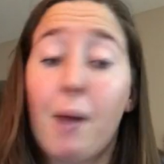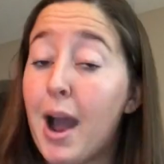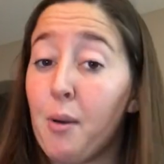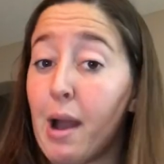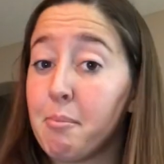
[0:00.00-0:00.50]

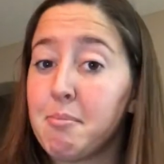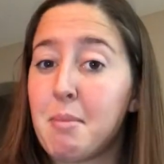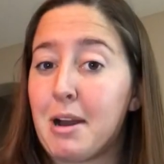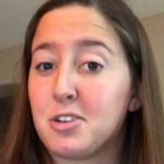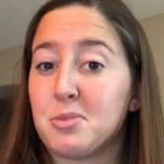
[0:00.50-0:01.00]
wow, I'm
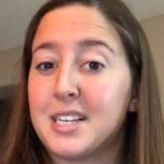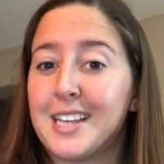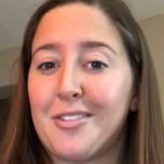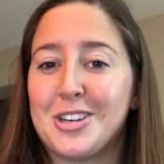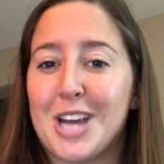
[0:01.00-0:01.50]
about to read
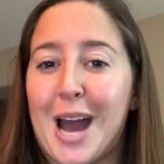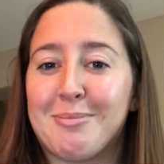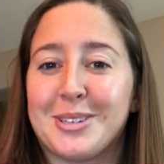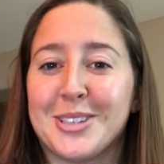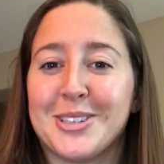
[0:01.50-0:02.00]
7
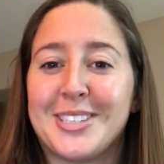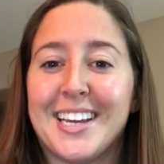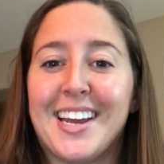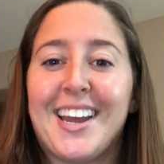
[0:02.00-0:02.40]
chapters